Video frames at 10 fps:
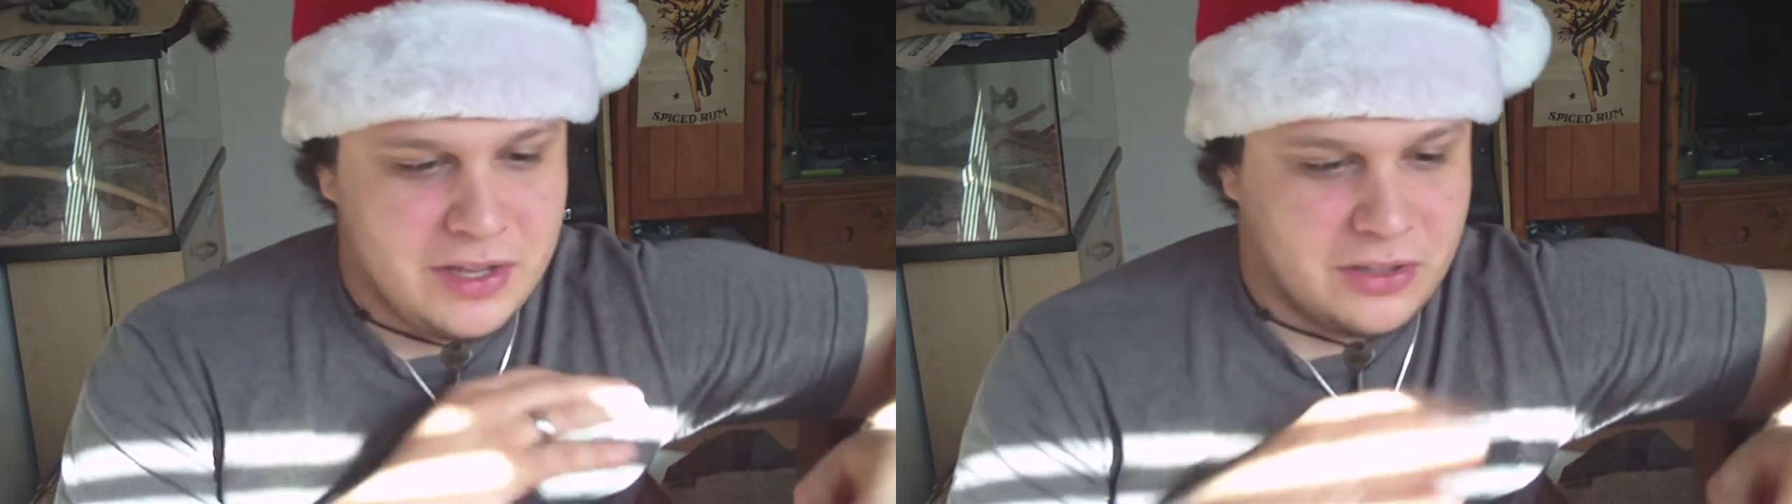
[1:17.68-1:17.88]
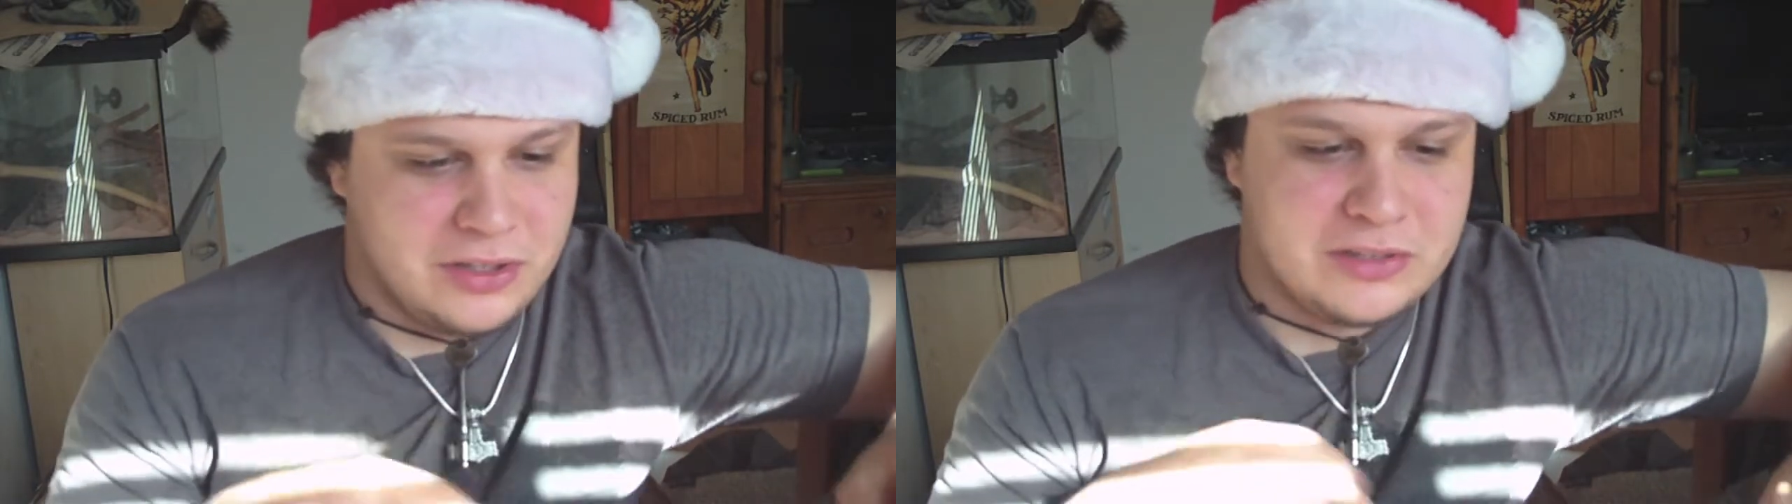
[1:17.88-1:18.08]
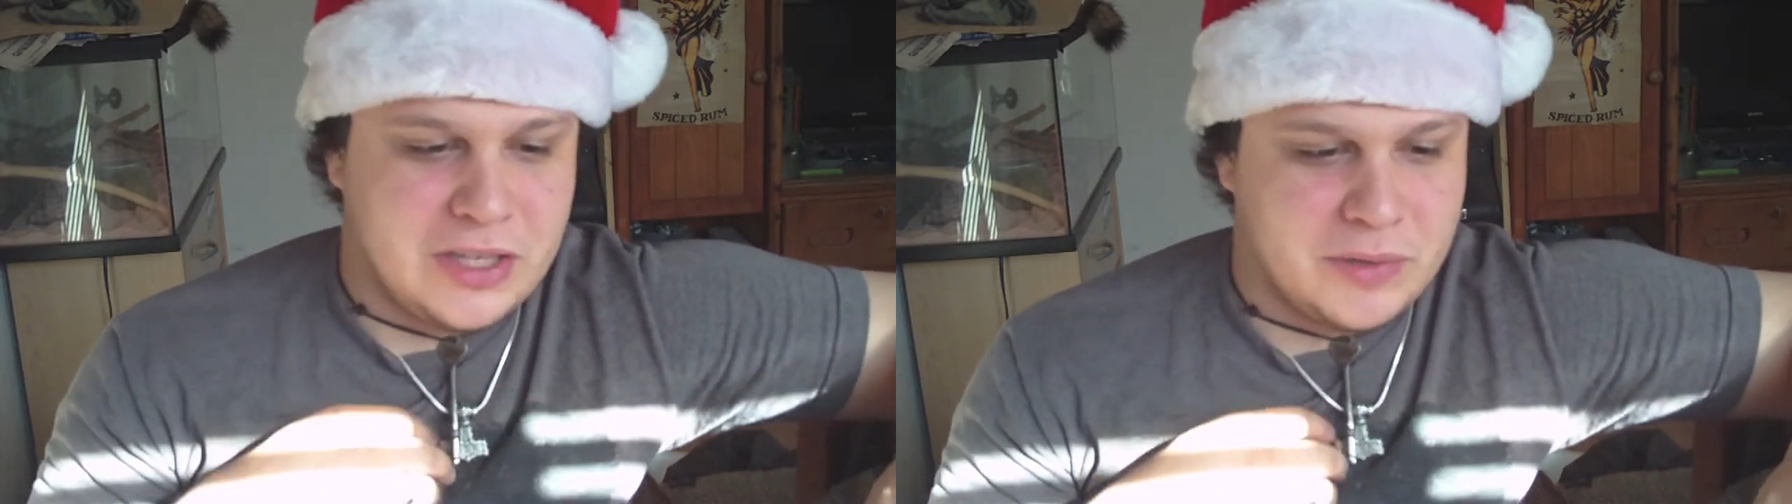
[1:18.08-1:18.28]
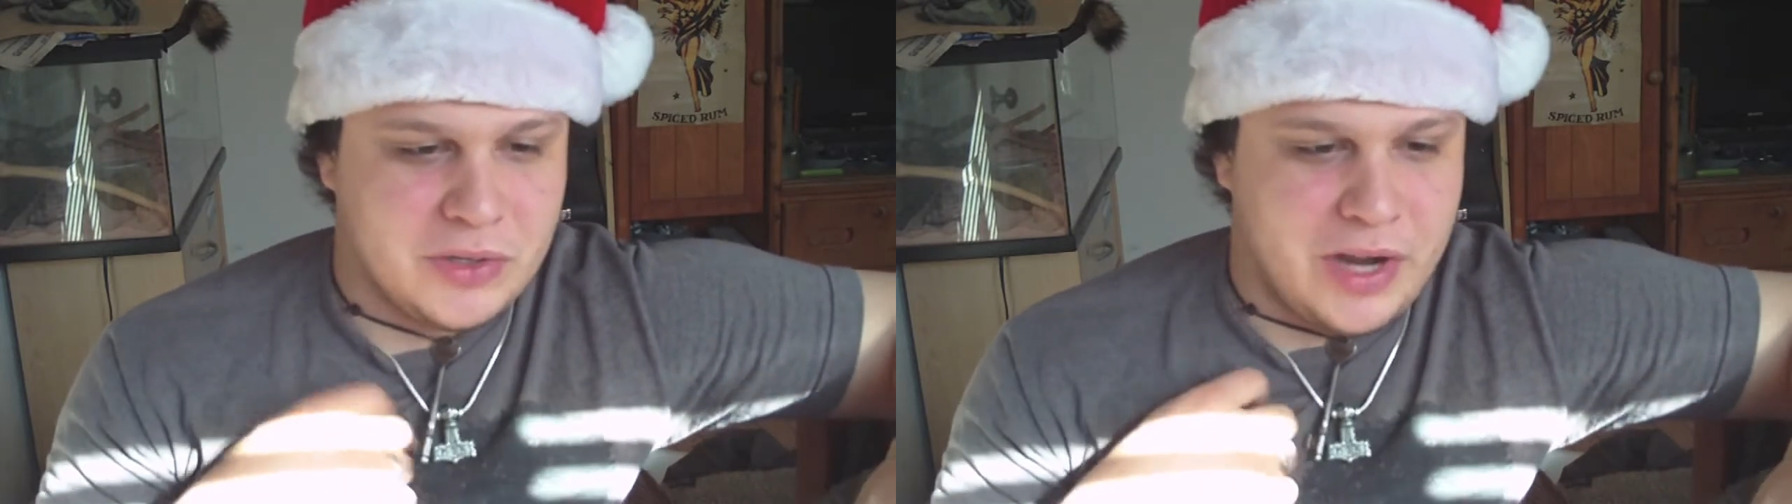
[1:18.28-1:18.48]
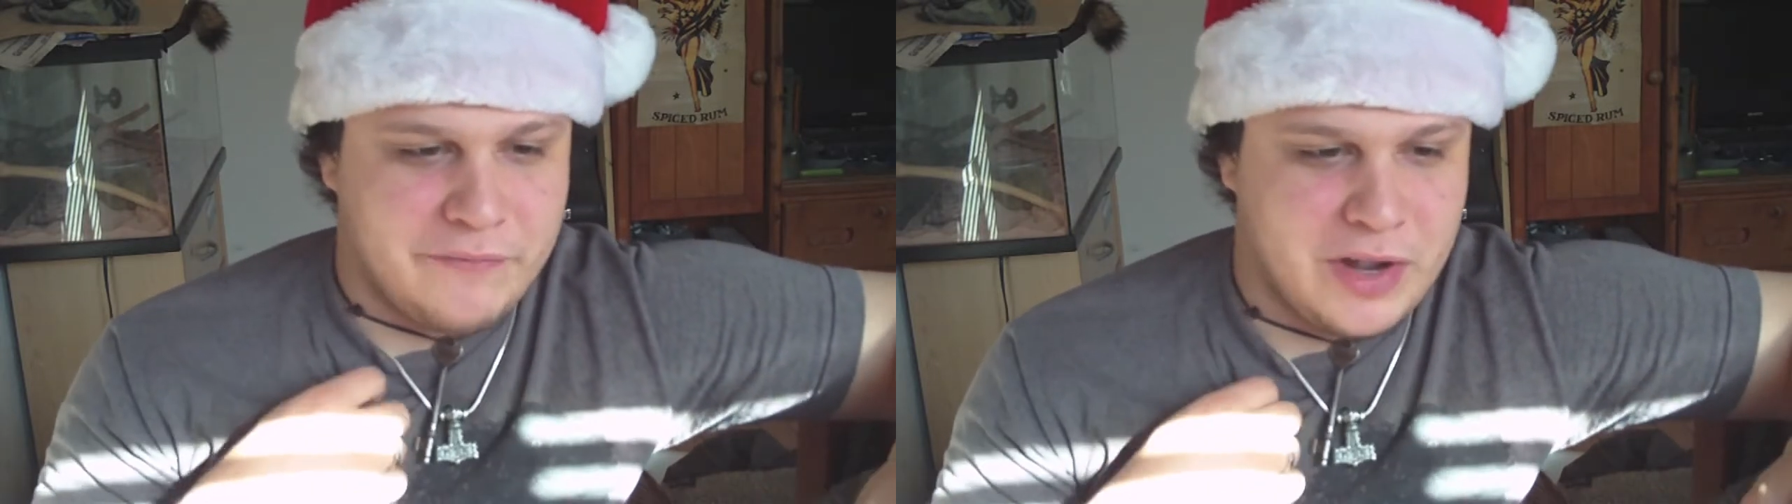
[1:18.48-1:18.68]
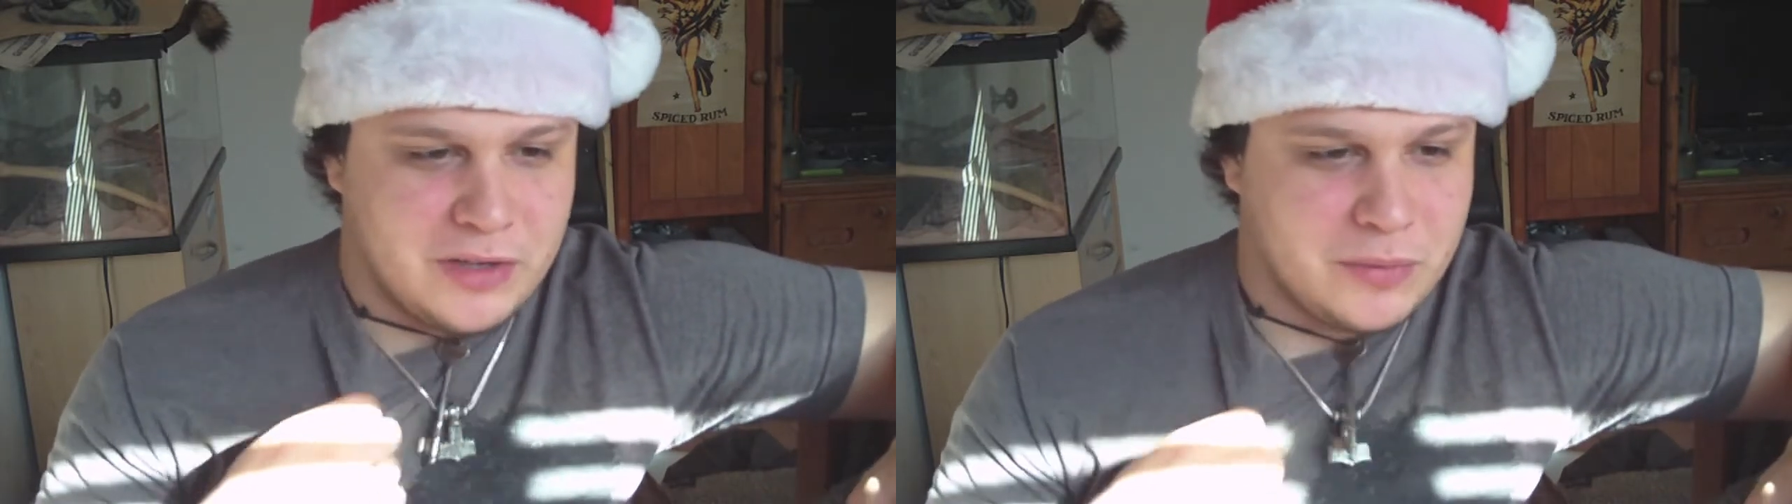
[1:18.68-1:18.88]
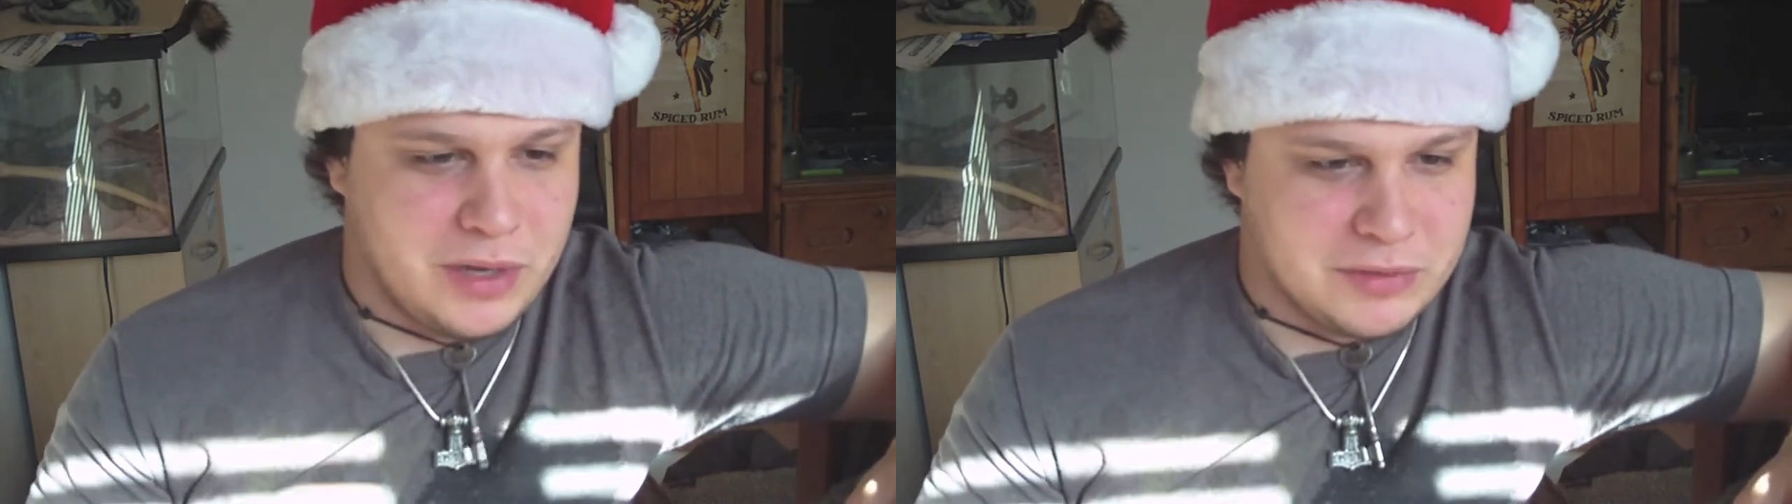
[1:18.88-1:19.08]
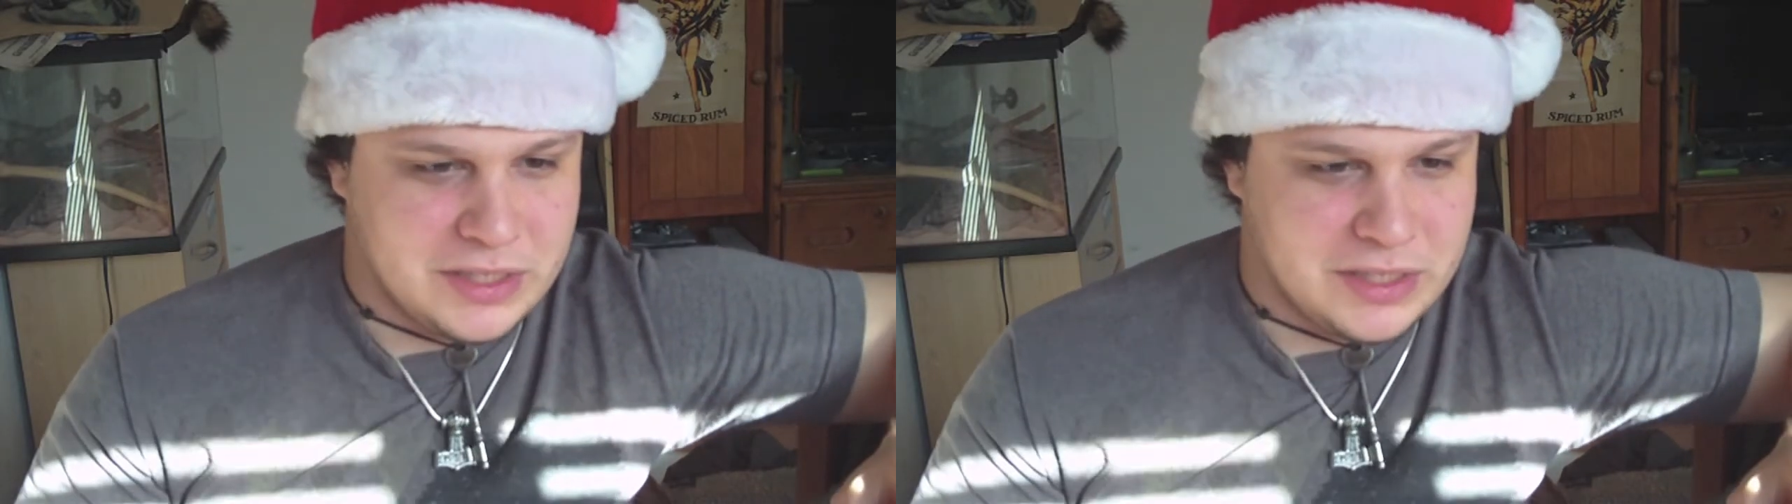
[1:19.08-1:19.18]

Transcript: long time ago, and I found it when I